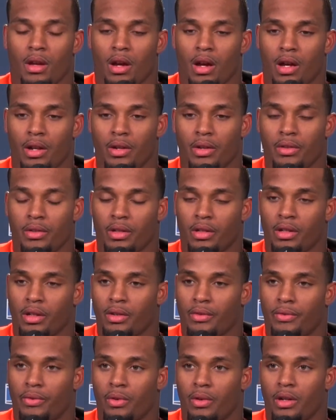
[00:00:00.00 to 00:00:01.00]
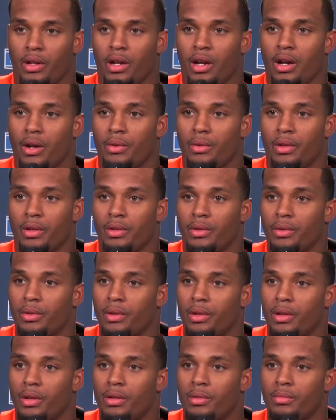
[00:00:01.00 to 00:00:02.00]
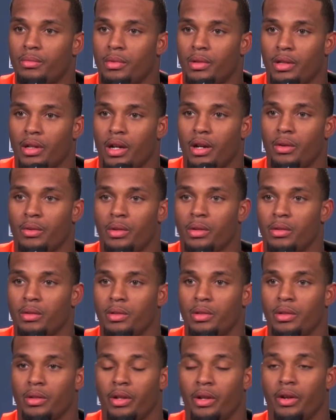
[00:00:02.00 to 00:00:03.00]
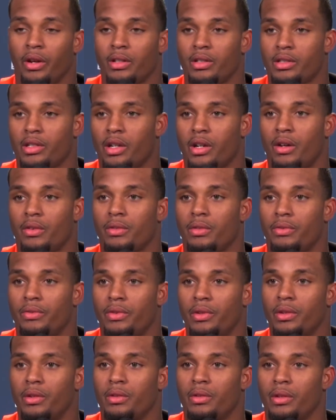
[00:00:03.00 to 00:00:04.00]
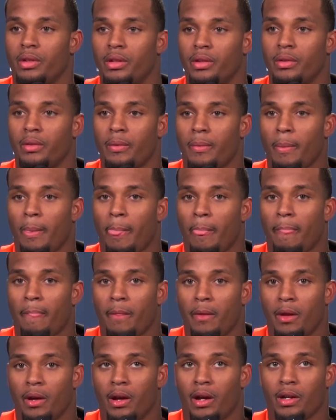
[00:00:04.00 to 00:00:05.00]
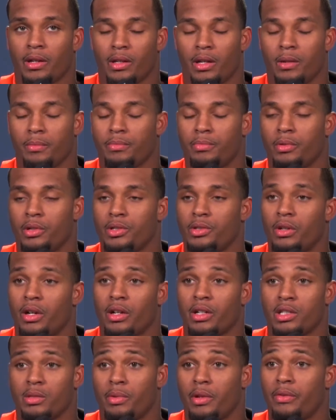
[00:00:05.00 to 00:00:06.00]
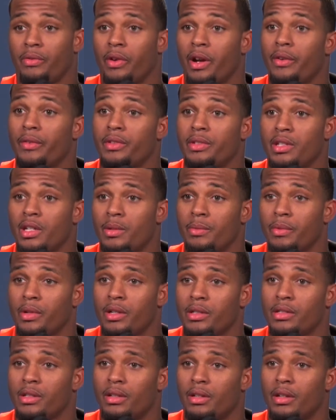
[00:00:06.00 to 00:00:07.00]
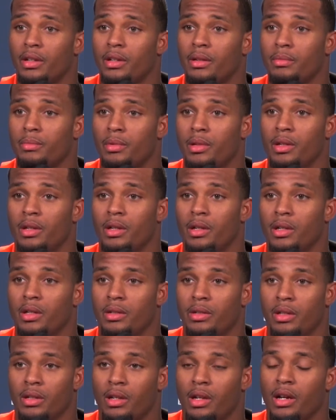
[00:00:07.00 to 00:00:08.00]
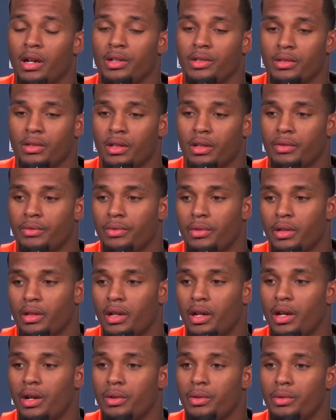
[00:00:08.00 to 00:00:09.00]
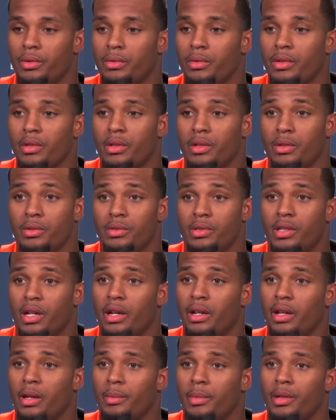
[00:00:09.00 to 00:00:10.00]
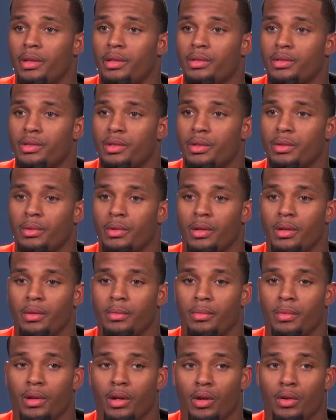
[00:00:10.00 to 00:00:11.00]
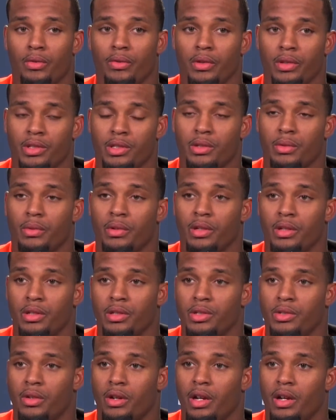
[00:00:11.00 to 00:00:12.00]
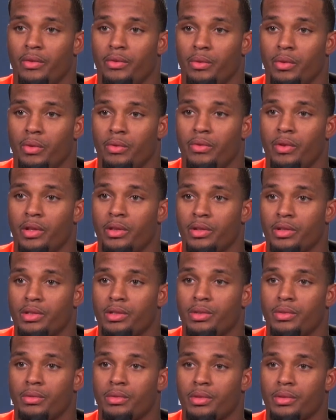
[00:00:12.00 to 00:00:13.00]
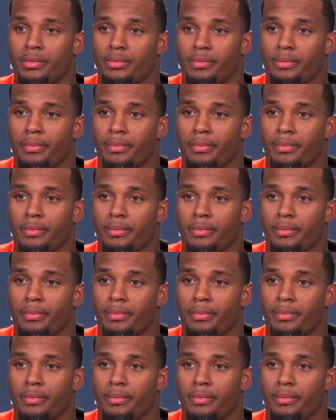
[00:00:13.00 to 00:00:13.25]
I know they're looking for a guy who can do it all, a guy who can, you know, they don't have to take off the field and I, am pretty sure I can speak for every team when I say that. But uh, the Lions are looking for a guy who who's dynamic. So um, hopefully, someone in this draft will fit their suits.